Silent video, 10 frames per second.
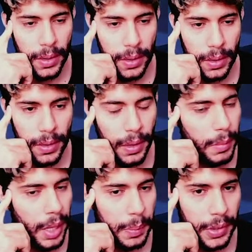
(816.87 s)
they
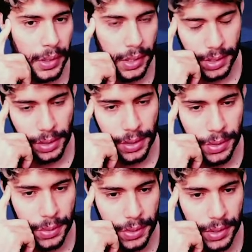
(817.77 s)
might potentially
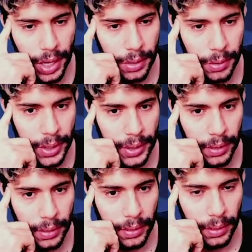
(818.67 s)
use that,
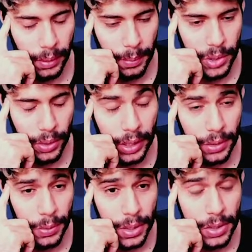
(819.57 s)
right? So I need
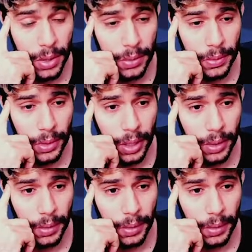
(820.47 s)
to watch out for that.